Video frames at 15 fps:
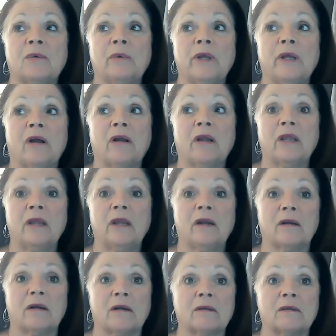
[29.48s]
we are
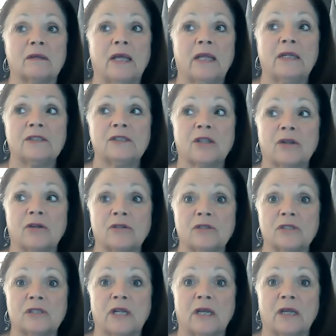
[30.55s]
here, and it's
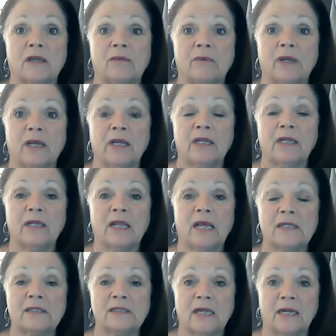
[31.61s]
Thursday. We got in
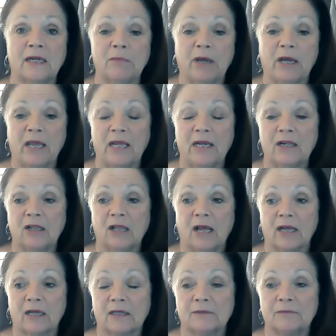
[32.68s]
last night about 8
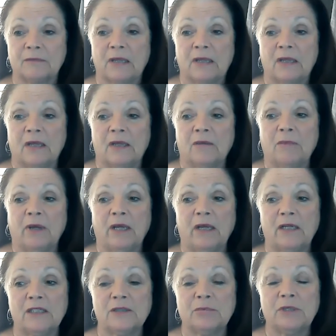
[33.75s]
o'clock. My
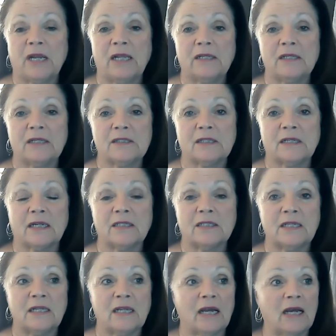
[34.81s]
husband is an
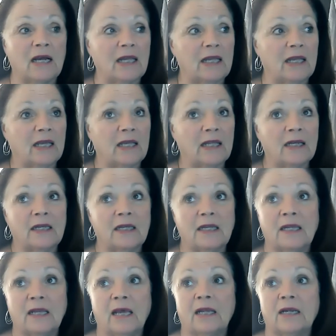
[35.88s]
IT guy, and
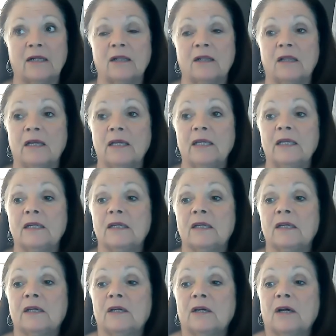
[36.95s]
he had a client
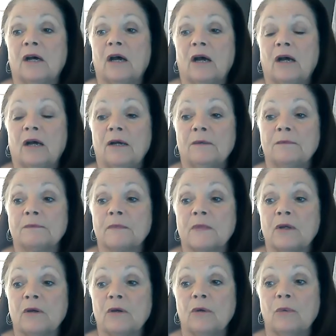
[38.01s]
who
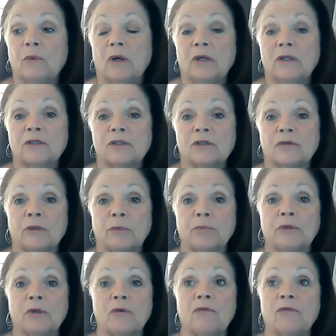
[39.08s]
was
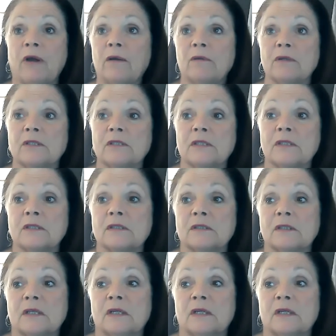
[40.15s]
cryptoviruses.